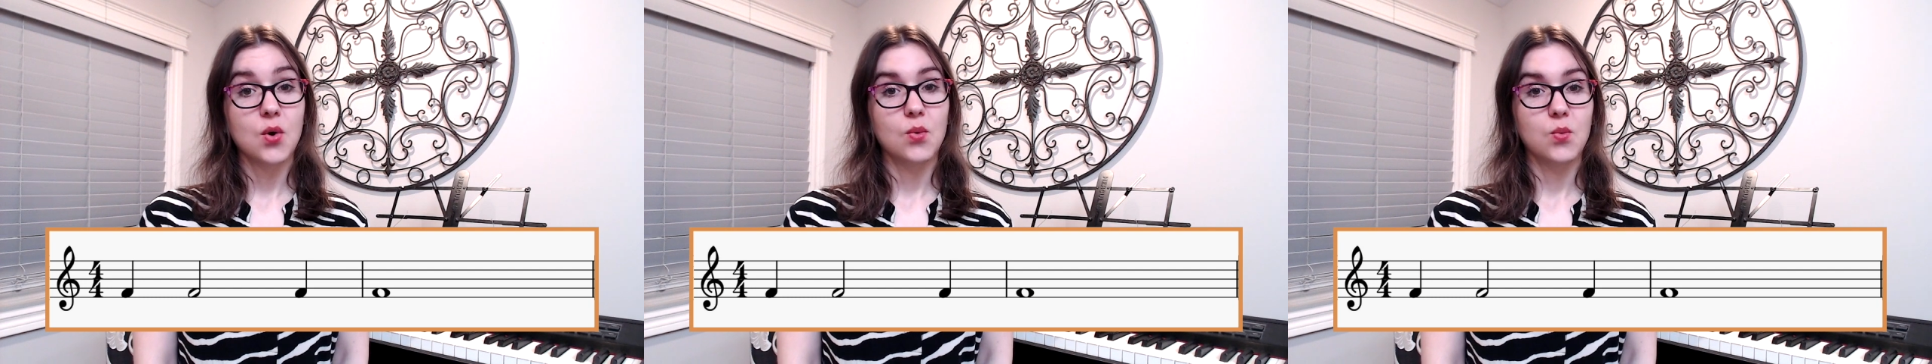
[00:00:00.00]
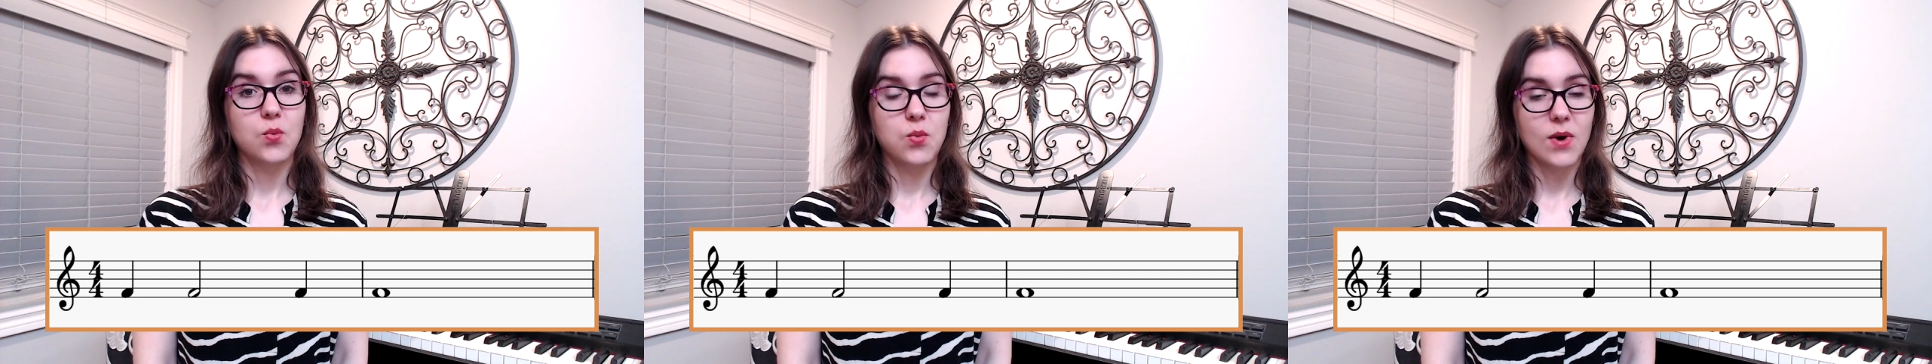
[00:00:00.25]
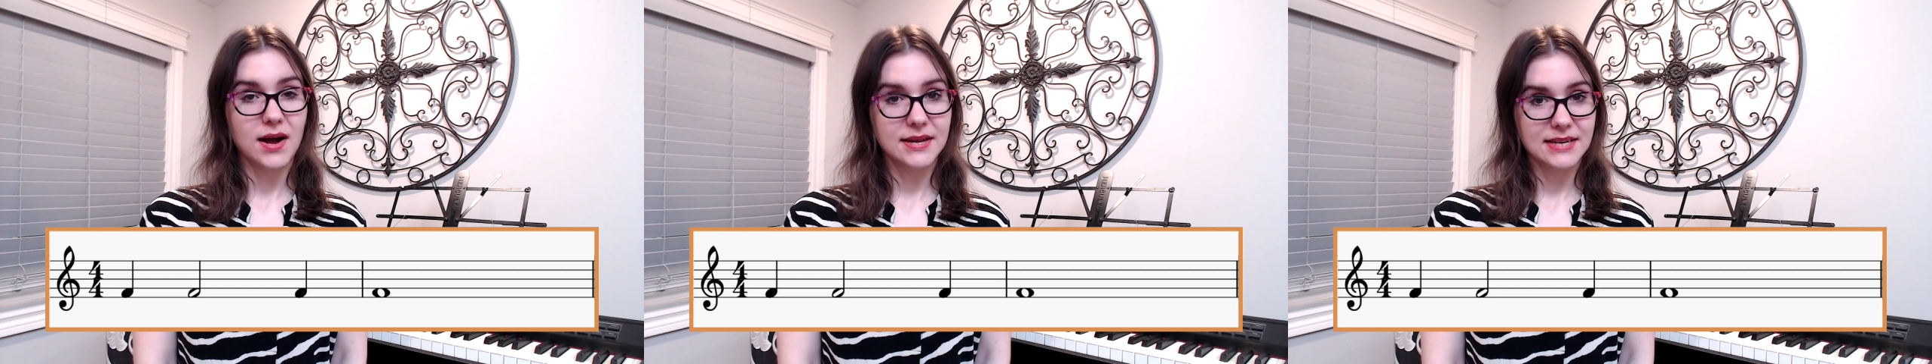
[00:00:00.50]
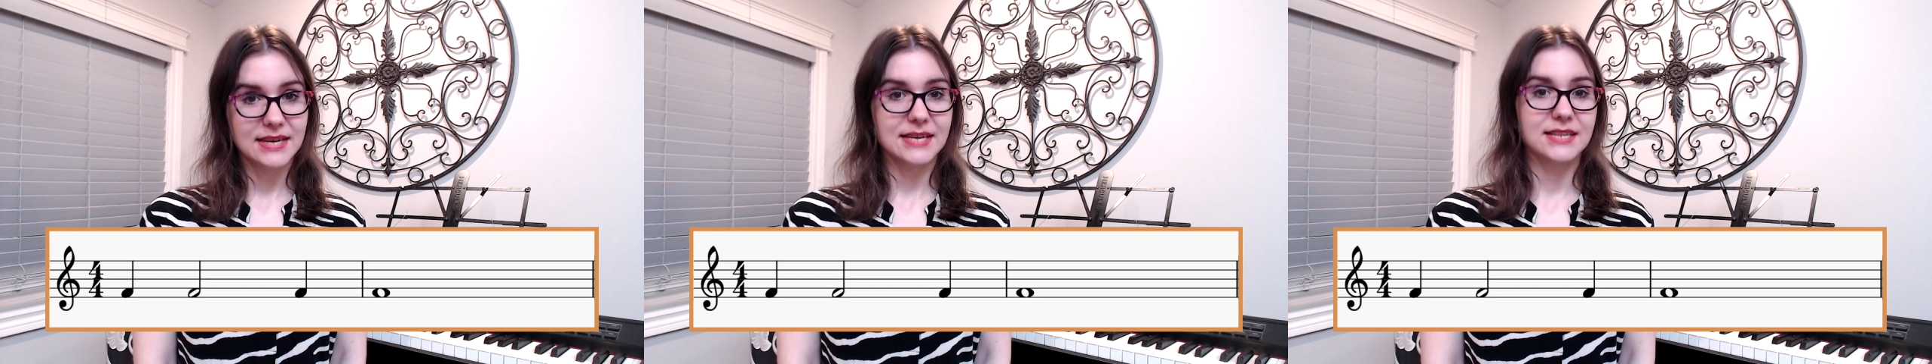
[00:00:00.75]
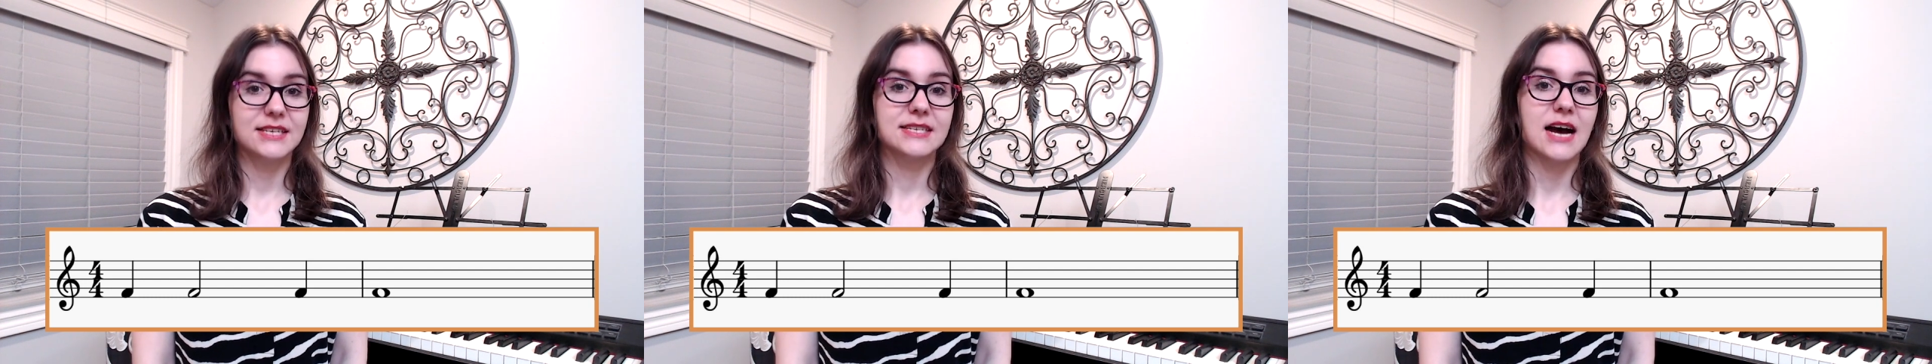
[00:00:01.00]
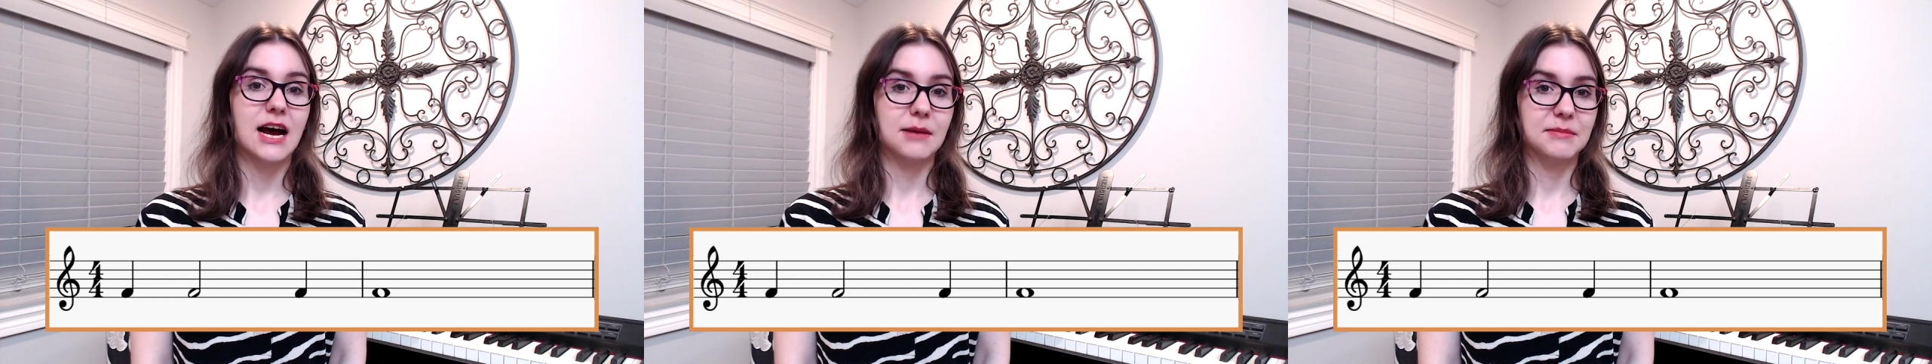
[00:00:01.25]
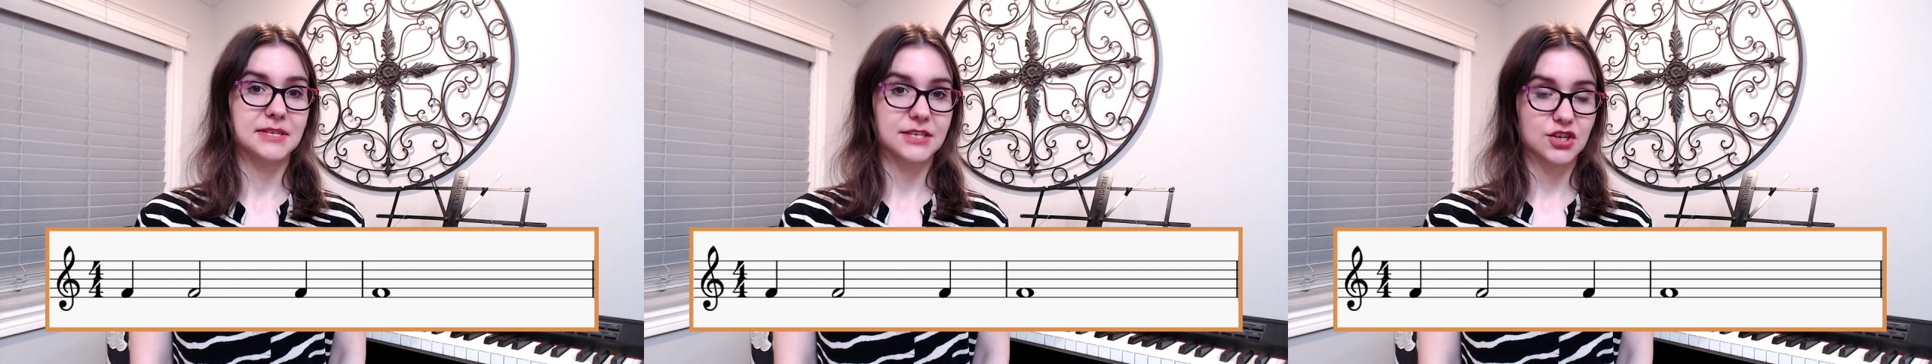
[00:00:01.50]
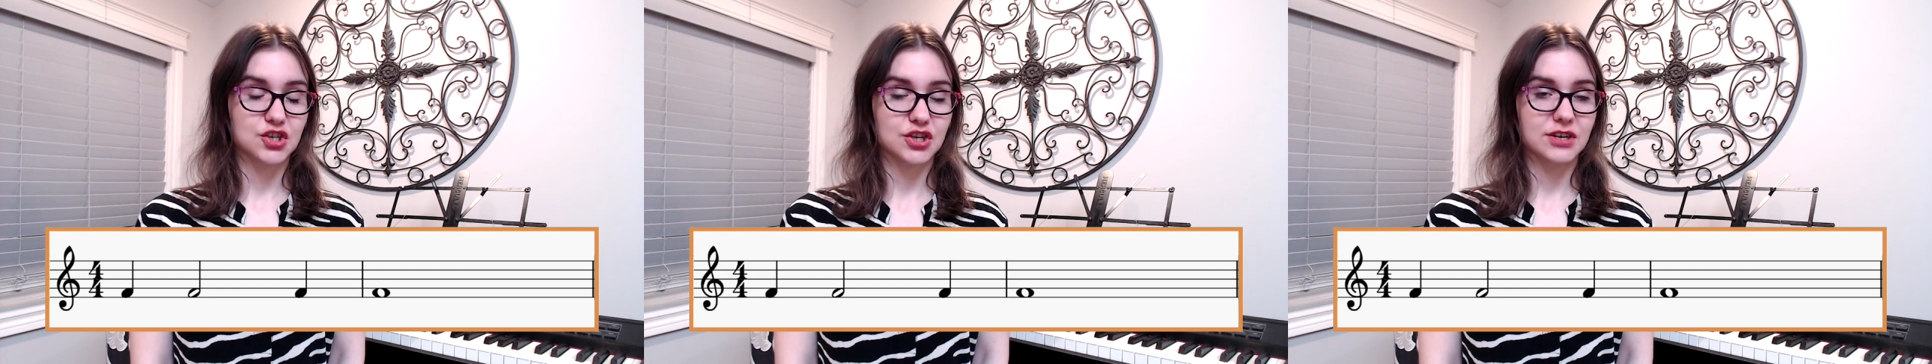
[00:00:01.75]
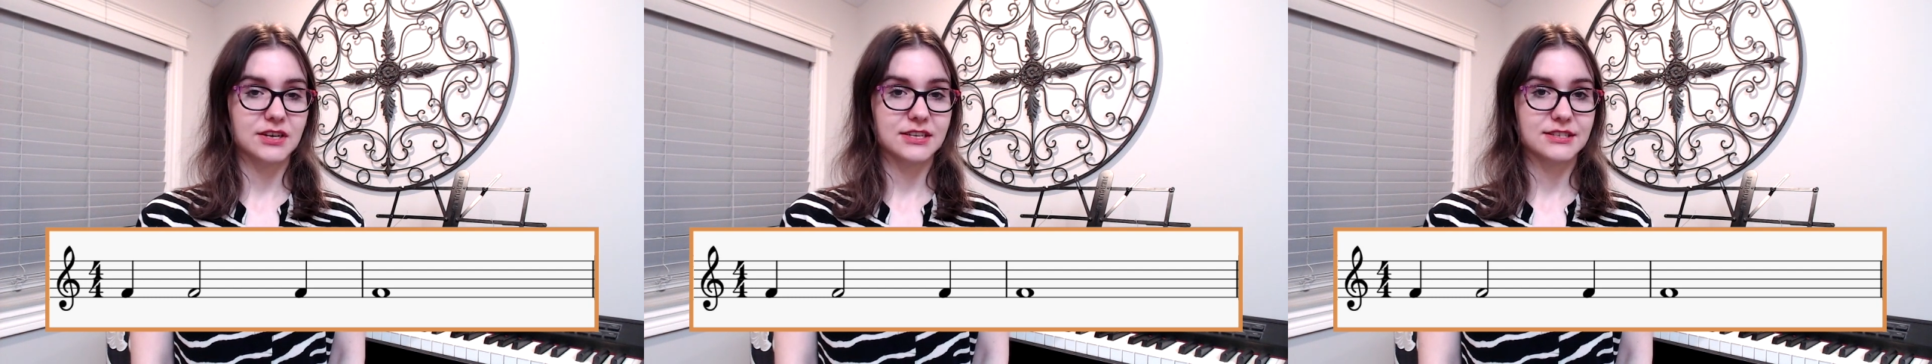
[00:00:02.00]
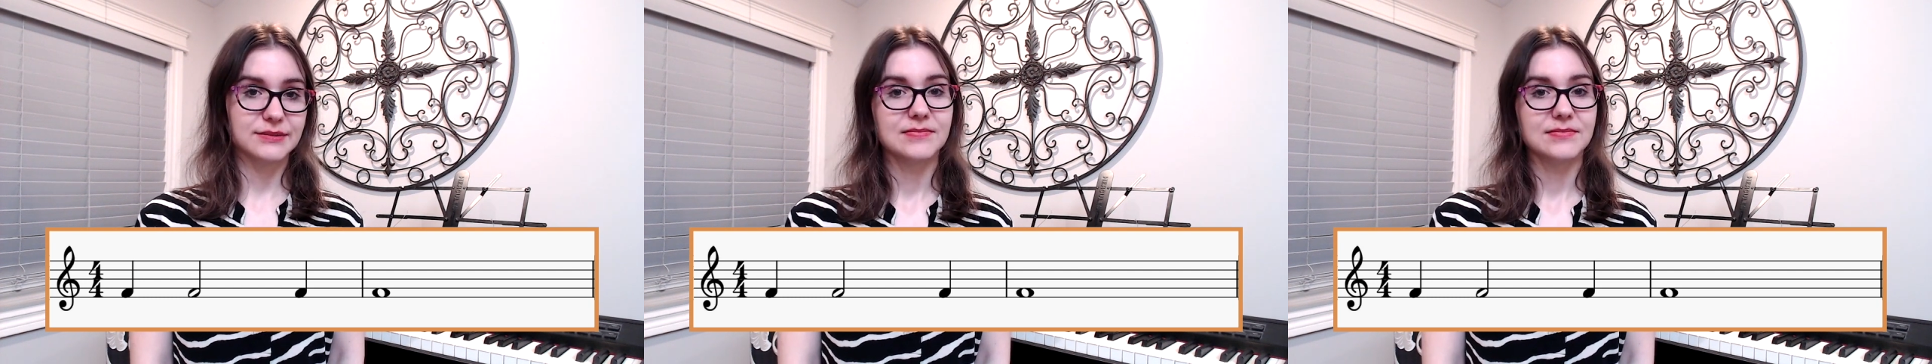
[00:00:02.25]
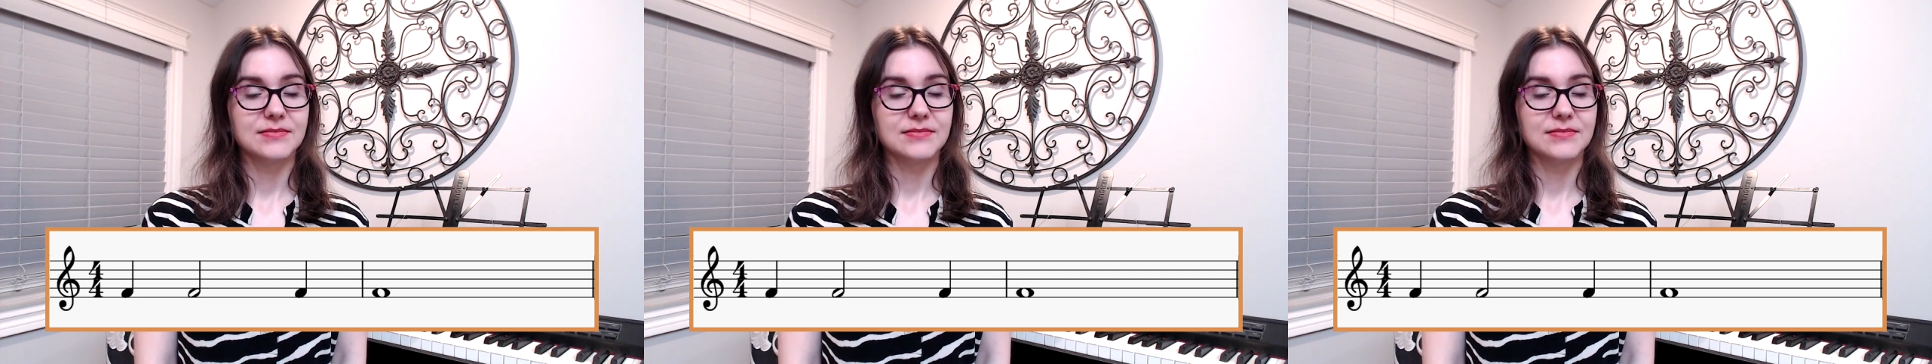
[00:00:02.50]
what the time signature is.